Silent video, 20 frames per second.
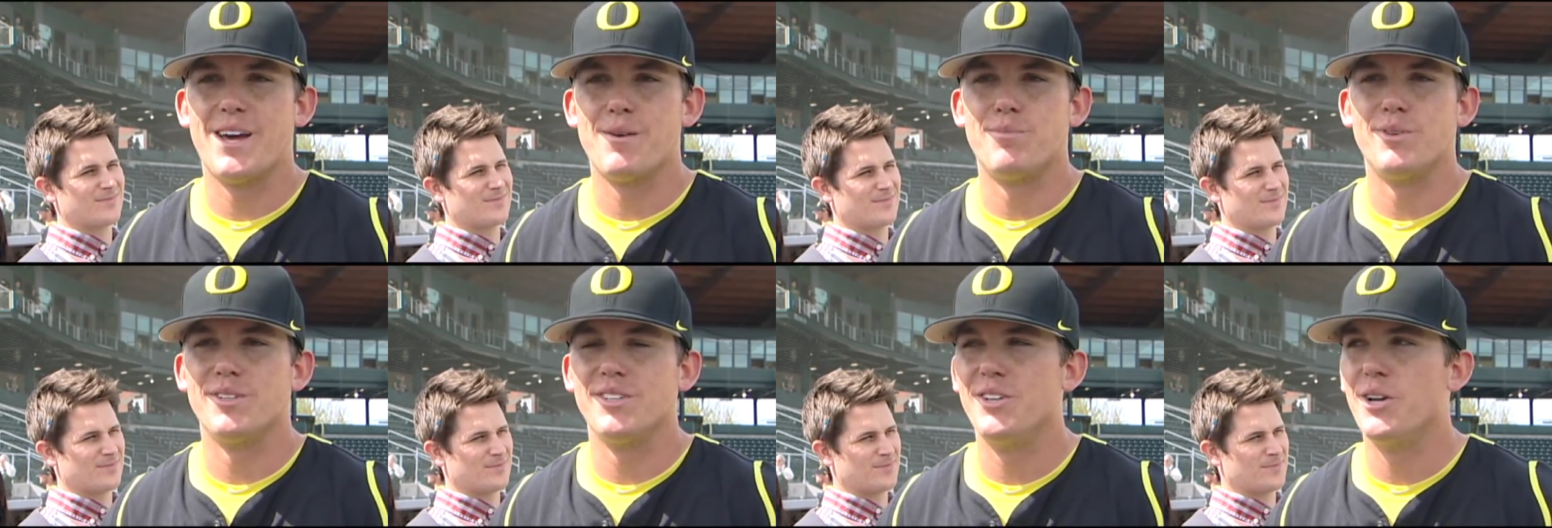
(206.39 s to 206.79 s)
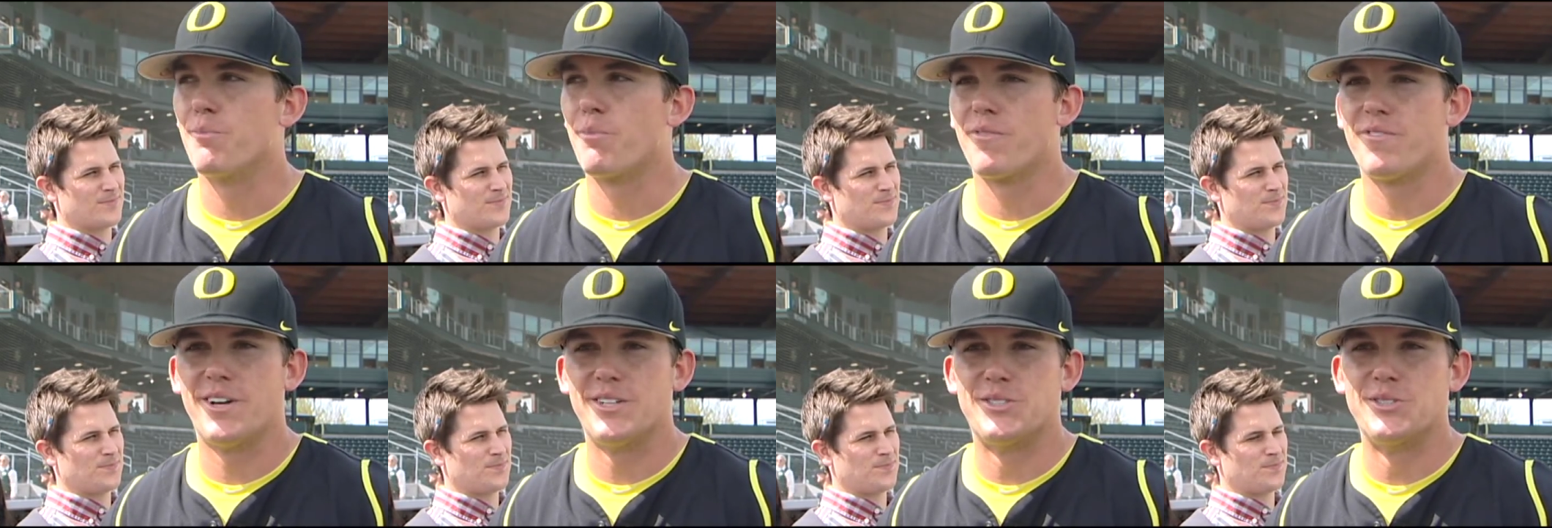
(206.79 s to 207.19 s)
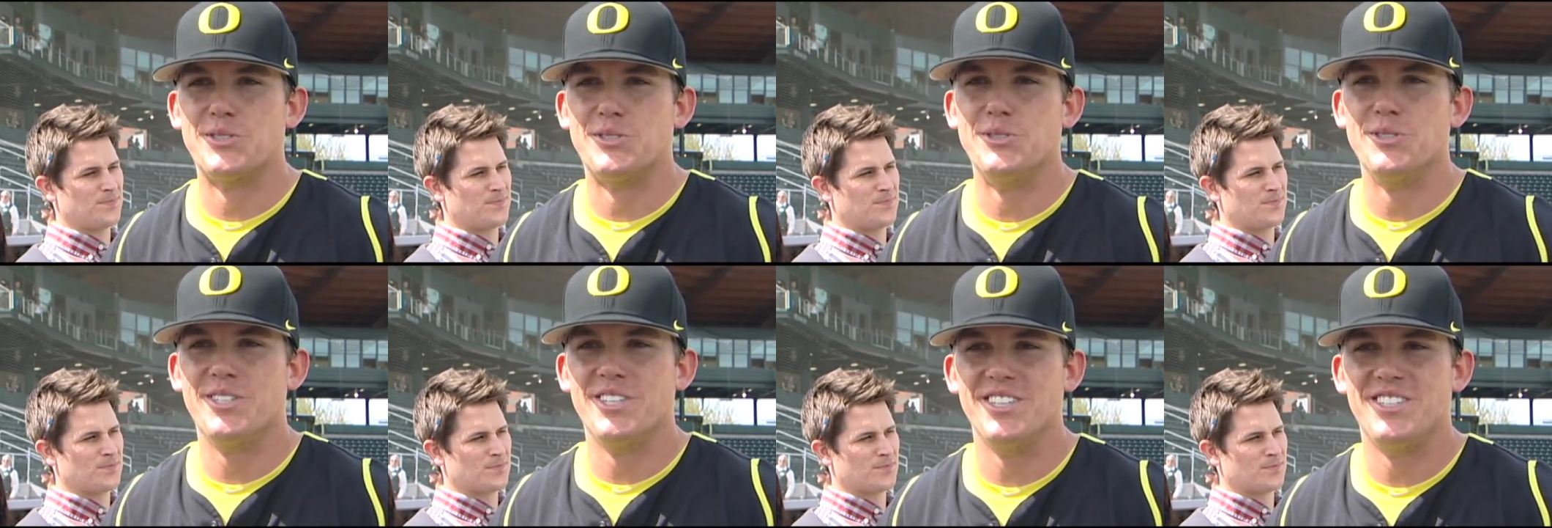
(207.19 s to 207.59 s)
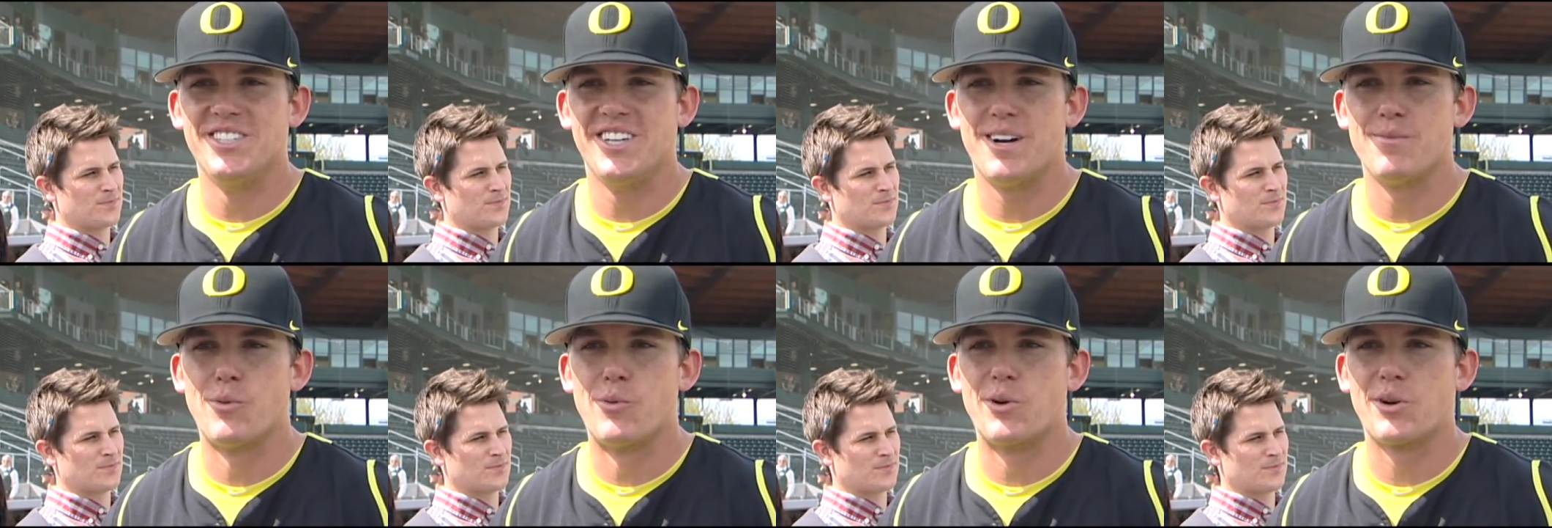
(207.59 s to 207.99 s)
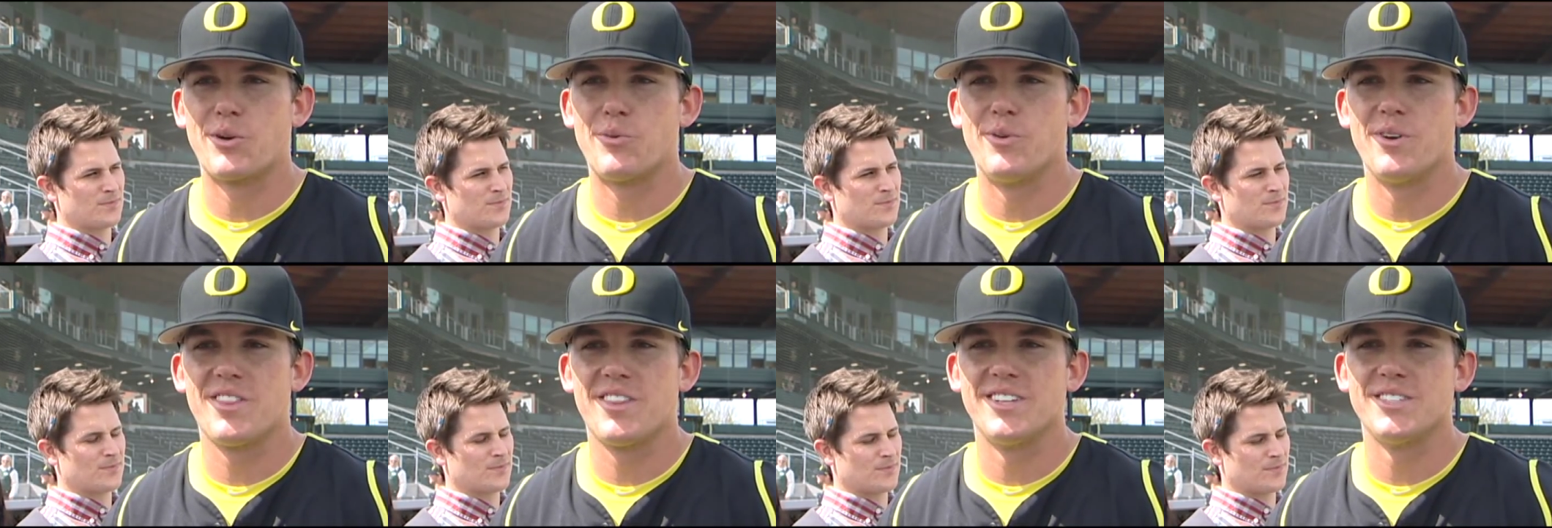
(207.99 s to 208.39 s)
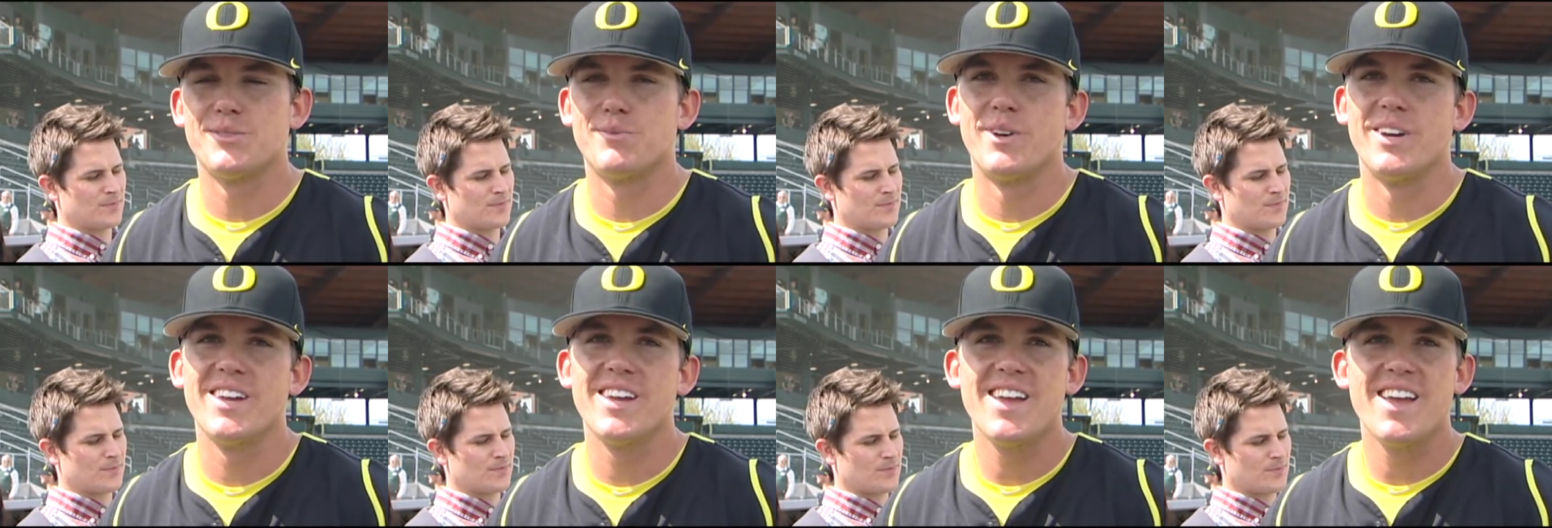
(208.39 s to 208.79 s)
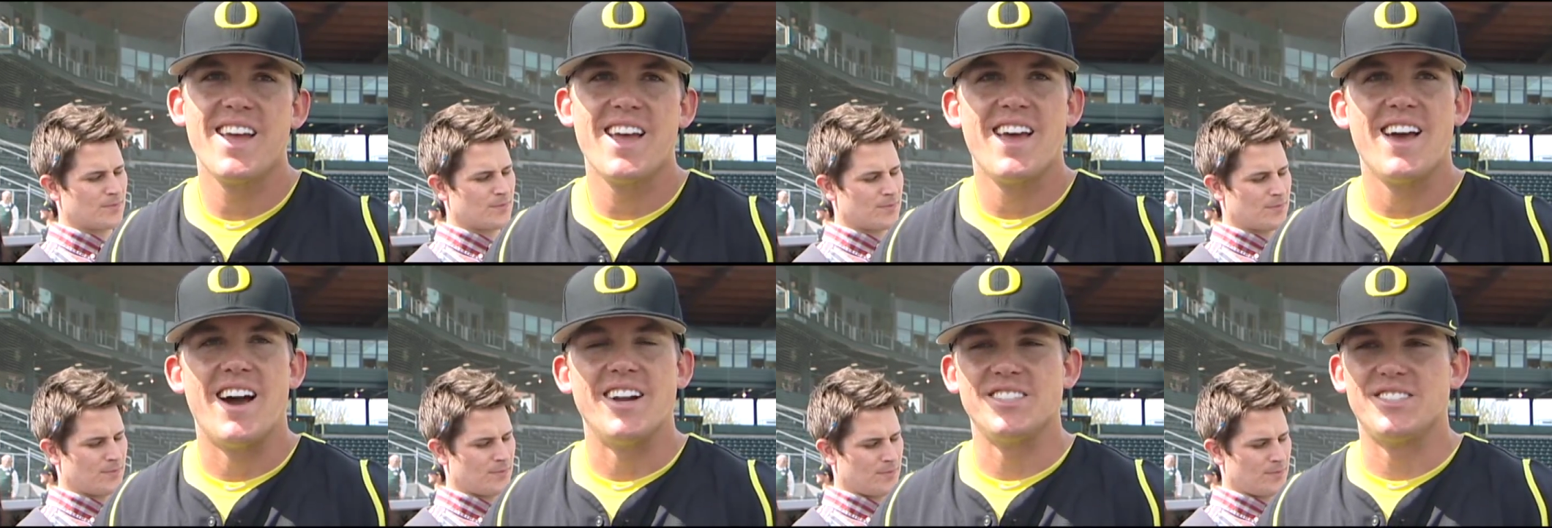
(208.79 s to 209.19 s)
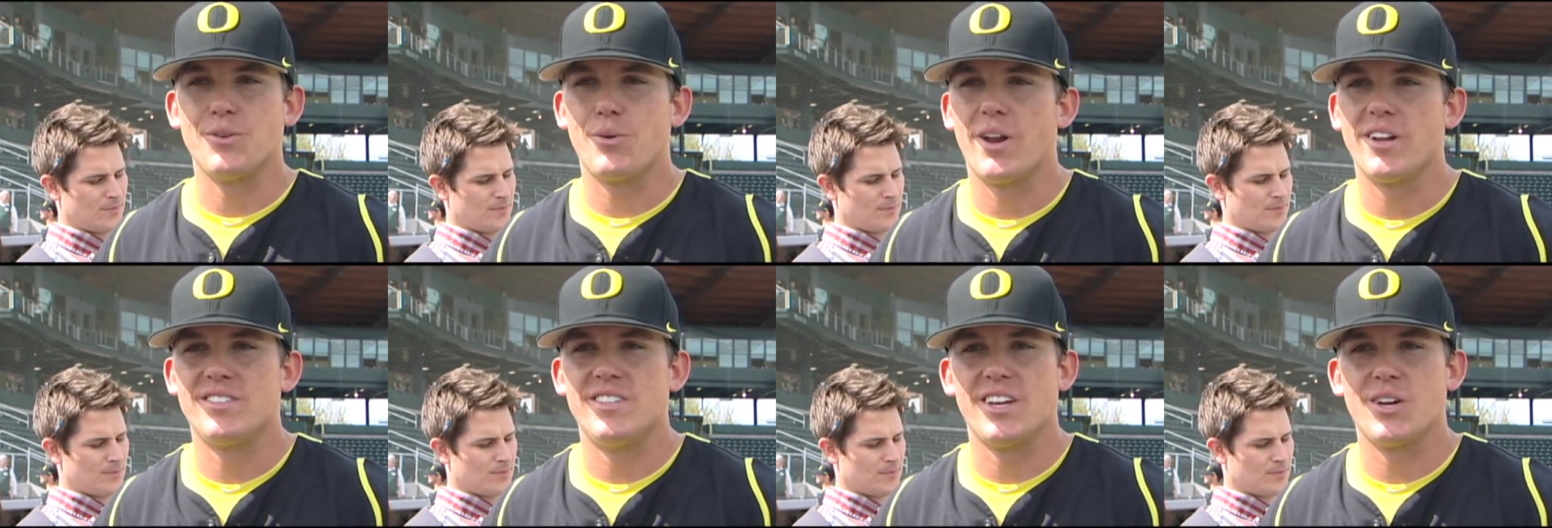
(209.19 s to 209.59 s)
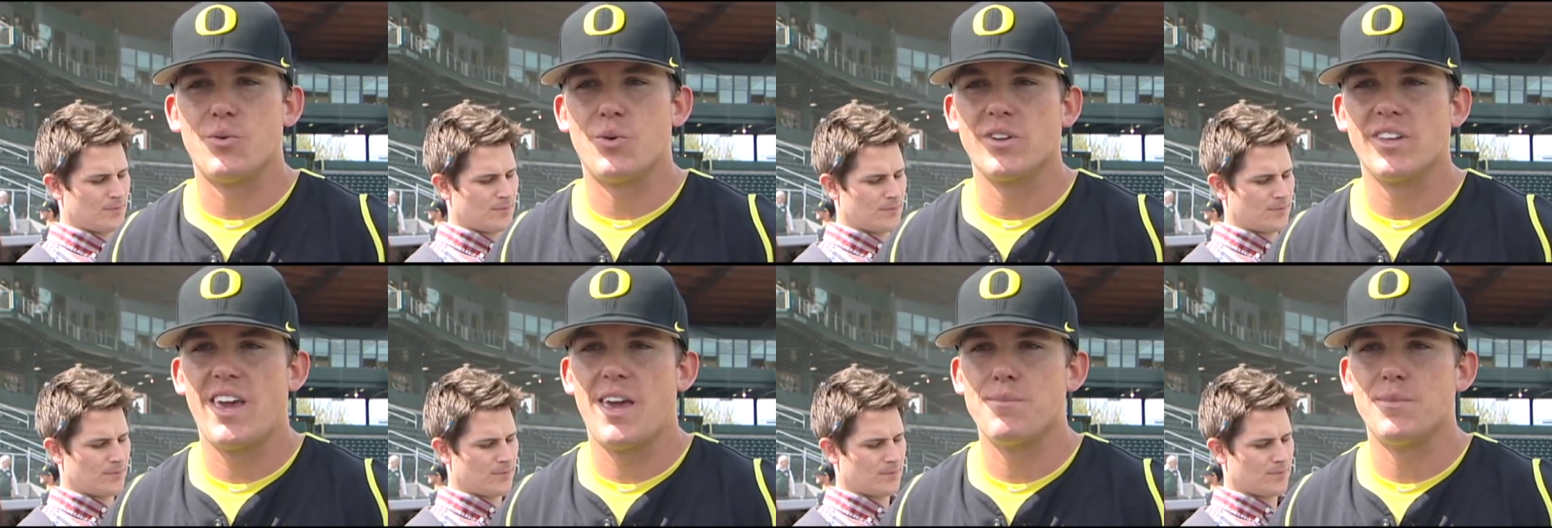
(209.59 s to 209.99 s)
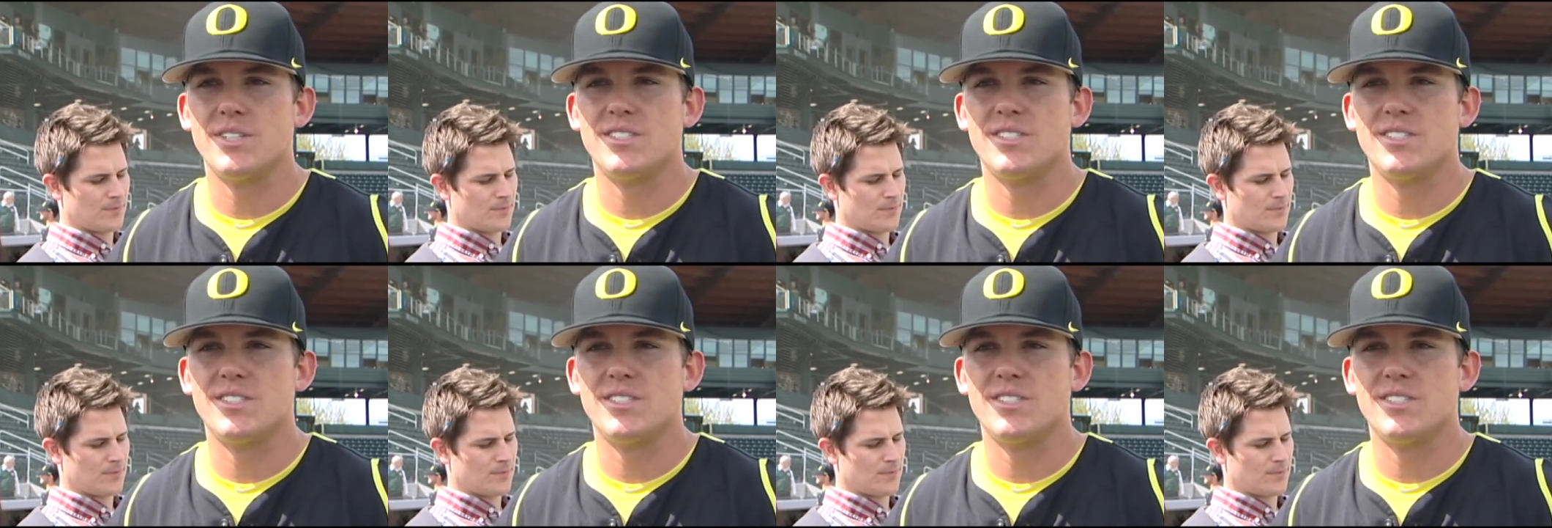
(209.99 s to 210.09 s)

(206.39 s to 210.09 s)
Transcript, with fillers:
Speaker 1: But, you know, professors do a good job of working with us. But I just think I got to take it one game at a